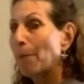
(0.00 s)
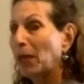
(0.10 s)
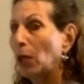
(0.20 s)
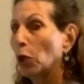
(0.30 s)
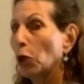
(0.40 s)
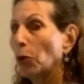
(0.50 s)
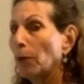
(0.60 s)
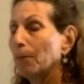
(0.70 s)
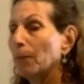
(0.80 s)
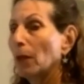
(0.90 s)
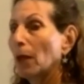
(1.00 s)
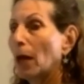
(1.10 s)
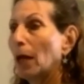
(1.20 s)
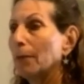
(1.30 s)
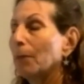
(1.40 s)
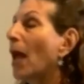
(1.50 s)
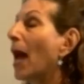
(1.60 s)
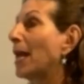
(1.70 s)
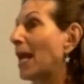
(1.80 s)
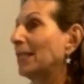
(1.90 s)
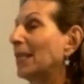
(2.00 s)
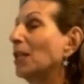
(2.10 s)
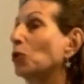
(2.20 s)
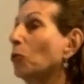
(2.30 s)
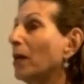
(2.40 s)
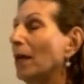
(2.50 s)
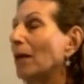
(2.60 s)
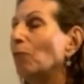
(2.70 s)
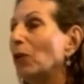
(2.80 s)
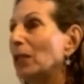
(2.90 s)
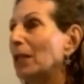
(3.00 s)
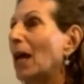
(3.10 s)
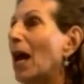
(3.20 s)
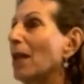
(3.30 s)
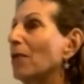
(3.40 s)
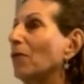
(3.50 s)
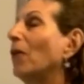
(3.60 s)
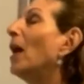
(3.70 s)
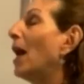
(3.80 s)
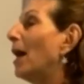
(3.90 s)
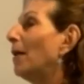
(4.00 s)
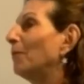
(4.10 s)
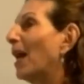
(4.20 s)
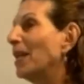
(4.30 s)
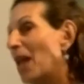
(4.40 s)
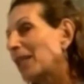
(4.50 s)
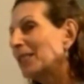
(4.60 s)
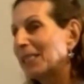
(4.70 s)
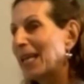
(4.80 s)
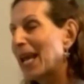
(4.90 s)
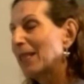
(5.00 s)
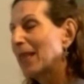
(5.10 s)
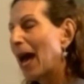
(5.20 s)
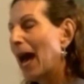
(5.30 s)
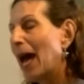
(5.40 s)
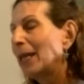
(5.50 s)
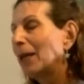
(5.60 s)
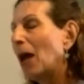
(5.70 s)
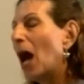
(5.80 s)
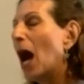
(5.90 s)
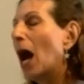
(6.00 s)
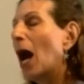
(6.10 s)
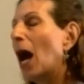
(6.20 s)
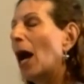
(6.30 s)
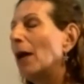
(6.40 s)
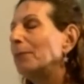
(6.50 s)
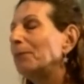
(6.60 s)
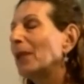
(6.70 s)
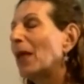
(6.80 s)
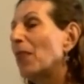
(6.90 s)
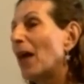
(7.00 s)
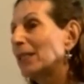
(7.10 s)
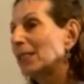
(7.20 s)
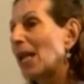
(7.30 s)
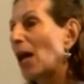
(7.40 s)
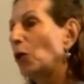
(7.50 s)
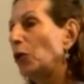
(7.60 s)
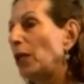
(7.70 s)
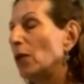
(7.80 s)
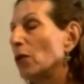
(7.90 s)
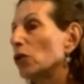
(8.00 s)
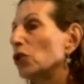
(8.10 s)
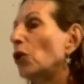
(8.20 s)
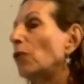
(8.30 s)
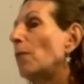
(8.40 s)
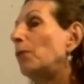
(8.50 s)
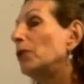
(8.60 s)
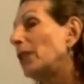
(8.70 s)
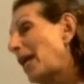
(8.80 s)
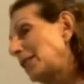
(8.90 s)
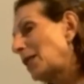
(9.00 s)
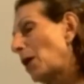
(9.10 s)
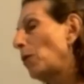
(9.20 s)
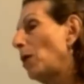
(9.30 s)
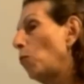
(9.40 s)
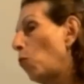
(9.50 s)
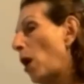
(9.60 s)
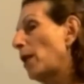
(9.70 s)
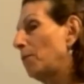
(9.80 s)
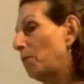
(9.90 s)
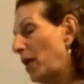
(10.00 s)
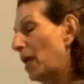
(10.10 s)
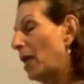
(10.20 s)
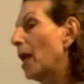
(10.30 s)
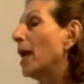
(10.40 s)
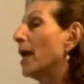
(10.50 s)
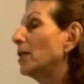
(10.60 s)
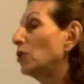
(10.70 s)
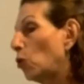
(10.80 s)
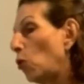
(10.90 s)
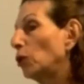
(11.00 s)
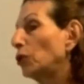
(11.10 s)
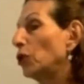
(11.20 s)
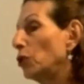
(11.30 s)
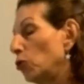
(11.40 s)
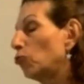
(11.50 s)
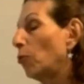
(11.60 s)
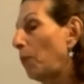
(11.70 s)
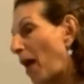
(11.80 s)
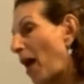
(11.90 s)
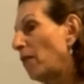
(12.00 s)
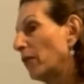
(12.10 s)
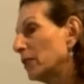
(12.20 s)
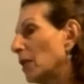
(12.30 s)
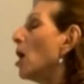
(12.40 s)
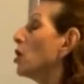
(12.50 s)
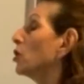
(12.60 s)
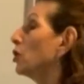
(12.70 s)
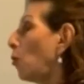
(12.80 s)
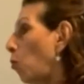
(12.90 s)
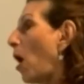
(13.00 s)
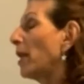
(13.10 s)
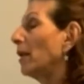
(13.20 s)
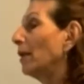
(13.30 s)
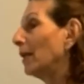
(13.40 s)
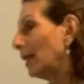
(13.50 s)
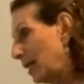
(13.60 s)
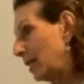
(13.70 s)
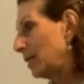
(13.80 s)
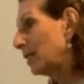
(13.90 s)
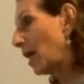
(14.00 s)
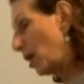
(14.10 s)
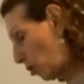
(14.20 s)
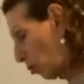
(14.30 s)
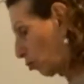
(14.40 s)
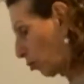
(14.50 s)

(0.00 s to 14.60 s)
here, and I tend to really kind of enunciate that. That's not good either. So the place that we want to be is called a neutral pelvis. So what is a neutral